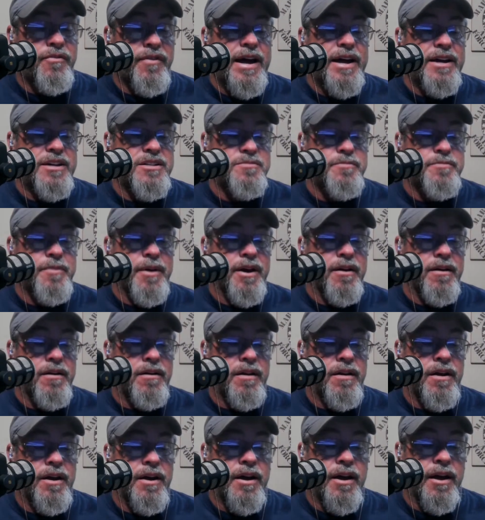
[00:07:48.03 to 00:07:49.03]
facts panel.
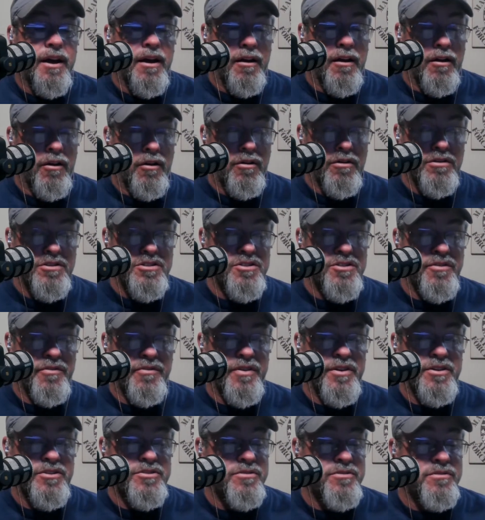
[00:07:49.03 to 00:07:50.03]
It looks
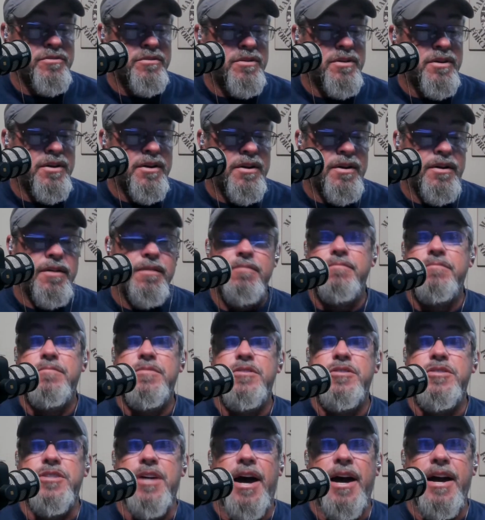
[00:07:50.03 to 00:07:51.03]
official,
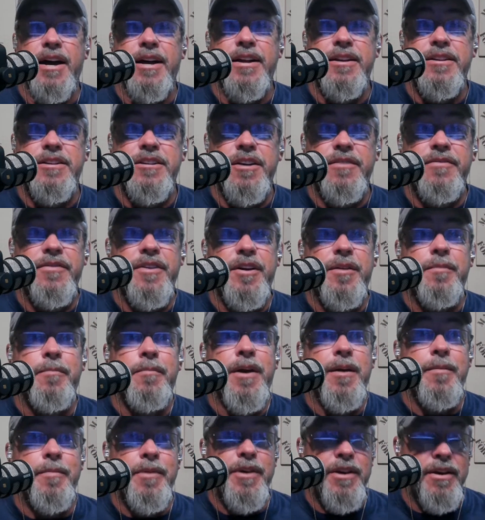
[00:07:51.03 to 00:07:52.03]
scientific
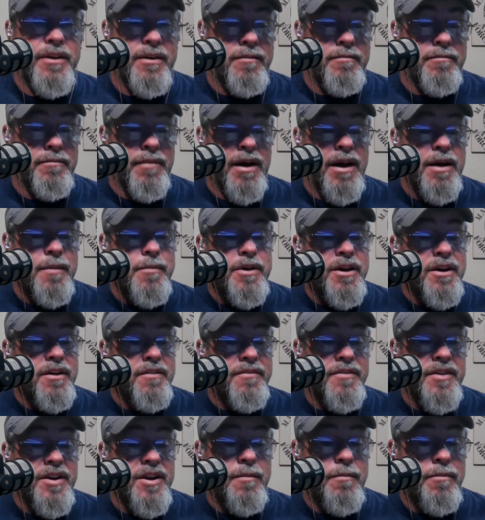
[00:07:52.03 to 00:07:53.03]
maybe
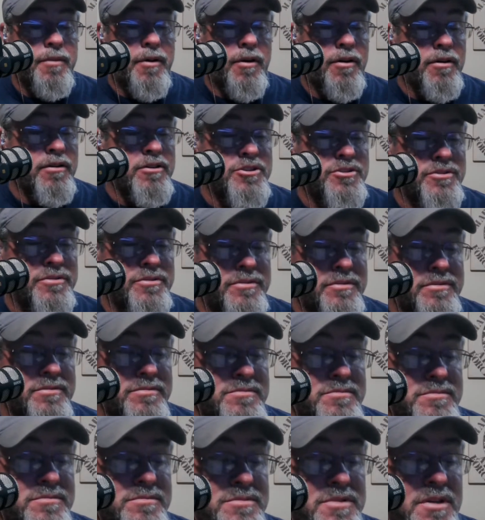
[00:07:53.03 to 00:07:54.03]
even impartial.
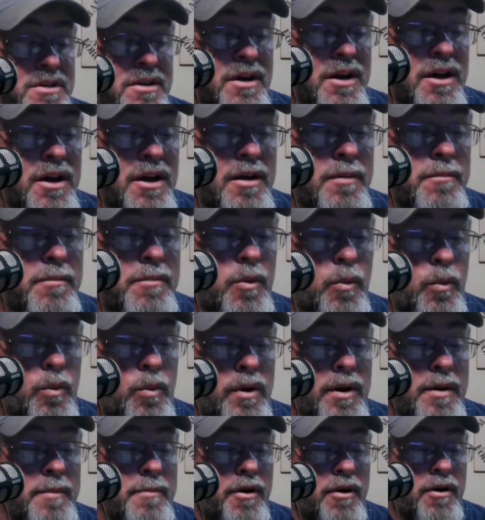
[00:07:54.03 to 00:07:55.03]
But
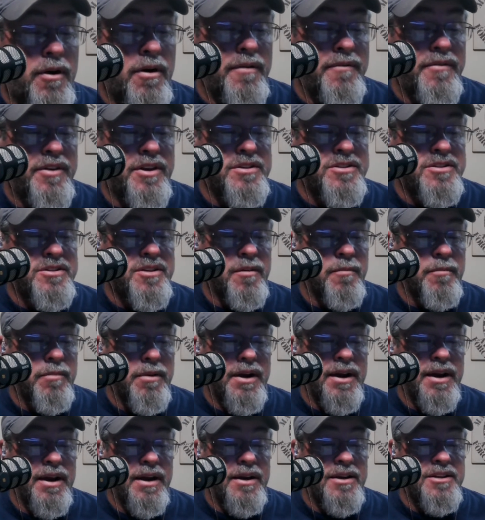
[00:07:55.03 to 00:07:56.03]
one part of it is
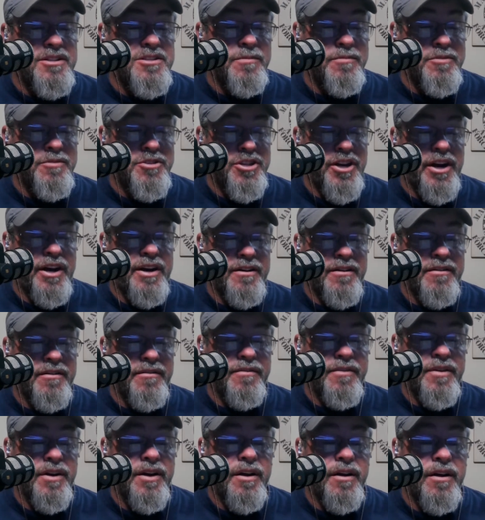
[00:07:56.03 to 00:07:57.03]
completely
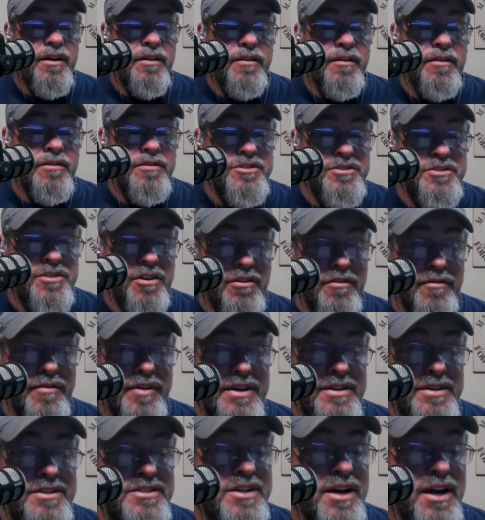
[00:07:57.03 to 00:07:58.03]
subjective, the
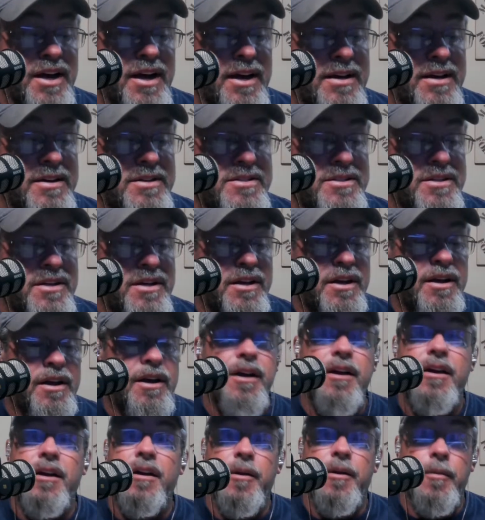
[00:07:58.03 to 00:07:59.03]
serving size.
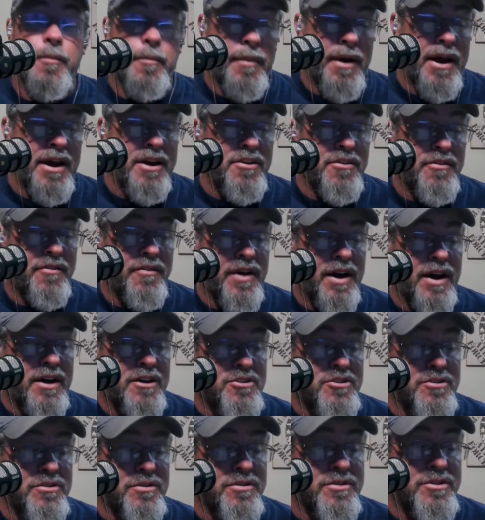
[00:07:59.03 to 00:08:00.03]

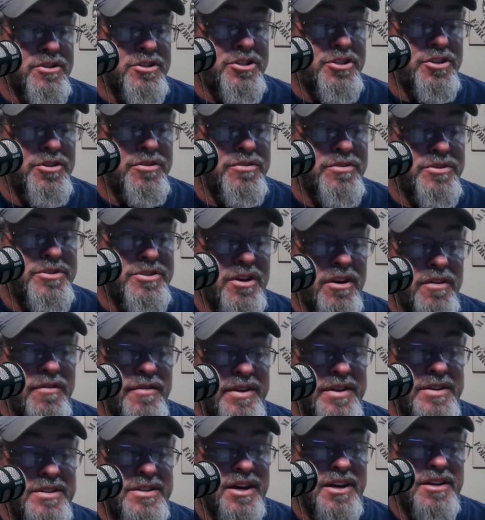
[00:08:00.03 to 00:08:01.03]
Manufacturers choose
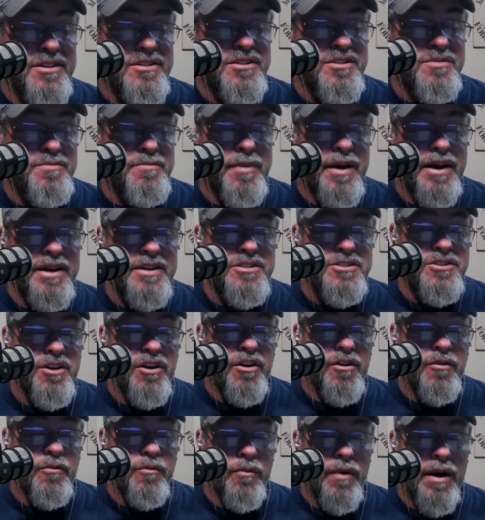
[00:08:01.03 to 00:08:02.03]
serving sizes based
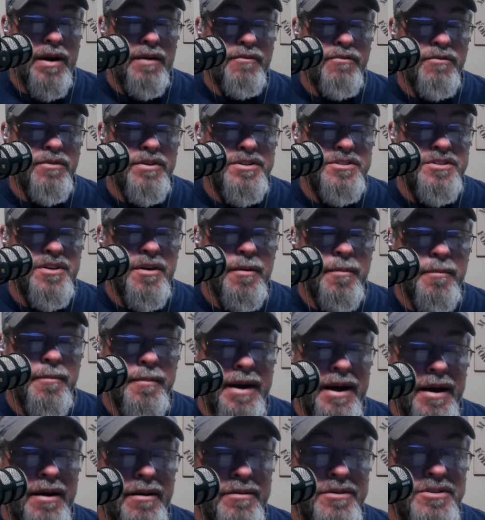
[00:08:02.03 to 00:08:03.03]
on reference
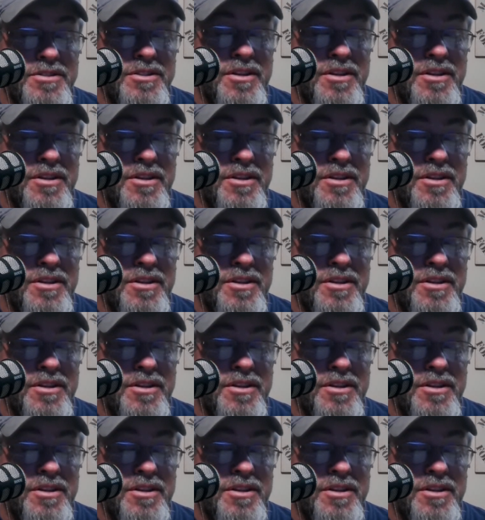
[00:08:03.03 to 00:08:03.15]
amounts